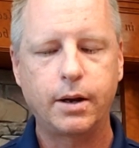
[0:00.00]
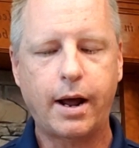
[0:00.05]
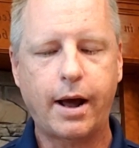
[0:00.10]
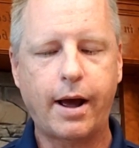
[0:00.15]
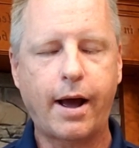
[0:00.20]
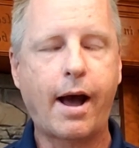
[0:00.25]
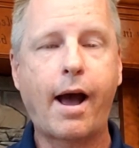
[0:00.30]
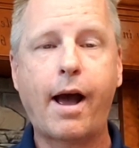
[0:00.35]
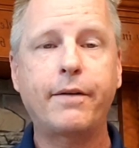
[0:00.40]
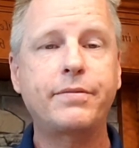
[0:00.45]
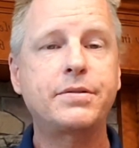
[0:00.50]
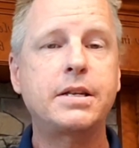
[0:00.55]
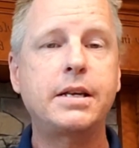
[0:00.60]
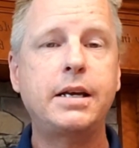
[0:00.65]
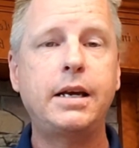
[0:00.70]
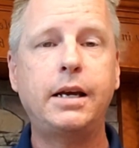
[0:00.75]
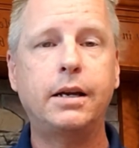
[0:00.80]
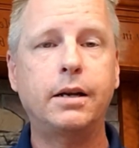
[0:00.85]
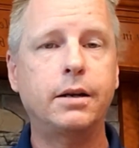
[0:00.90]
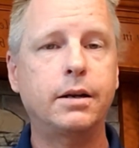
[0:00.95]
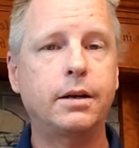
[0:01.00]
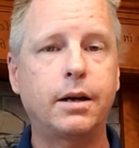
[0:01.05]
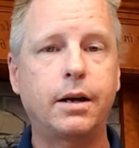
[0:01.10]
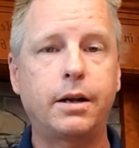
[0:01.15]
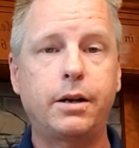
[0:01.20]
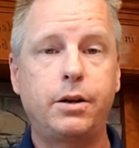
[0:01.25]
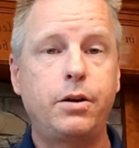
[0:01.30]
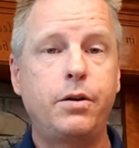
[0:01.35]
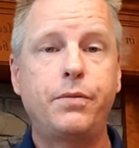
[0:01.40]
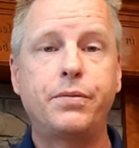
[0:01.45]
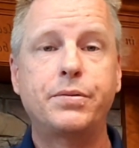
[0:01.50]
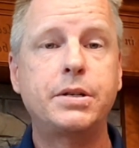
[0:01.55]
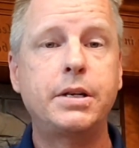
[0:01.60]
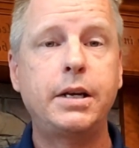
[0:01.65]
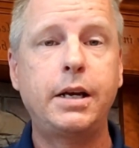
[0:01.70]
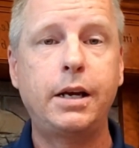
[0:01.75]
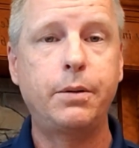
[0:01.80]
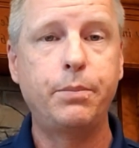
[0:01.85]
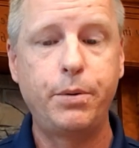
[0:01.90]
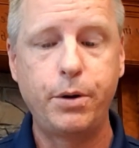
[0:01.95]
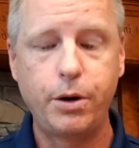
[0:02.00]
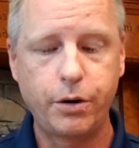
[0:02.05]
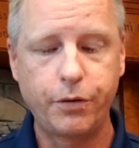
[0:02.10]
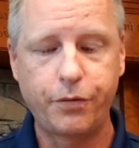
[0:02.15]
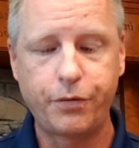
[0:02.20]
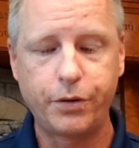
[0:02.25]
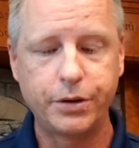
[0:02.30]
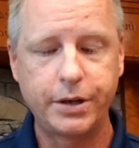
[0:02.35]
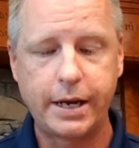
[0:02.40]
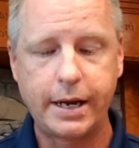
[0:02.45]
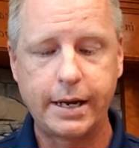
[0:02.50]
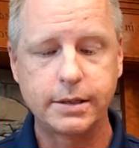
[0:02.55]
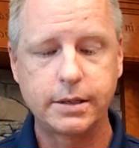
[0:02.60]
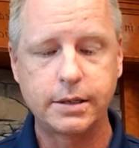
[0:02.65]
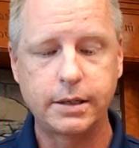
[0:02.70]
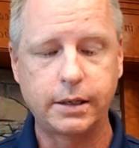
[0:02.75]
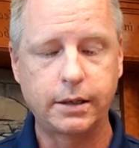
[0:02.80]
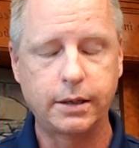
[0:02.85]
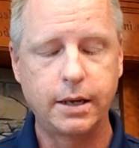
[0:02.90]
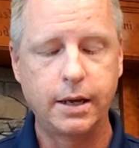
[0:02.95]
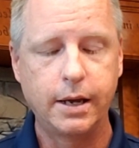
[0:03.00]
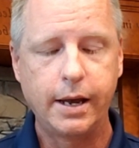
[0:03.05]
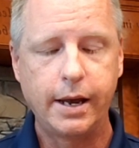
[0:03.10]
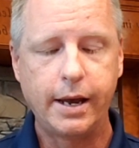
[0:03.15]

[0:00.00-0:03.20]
I've seen, and you've seen, beautiful dancing,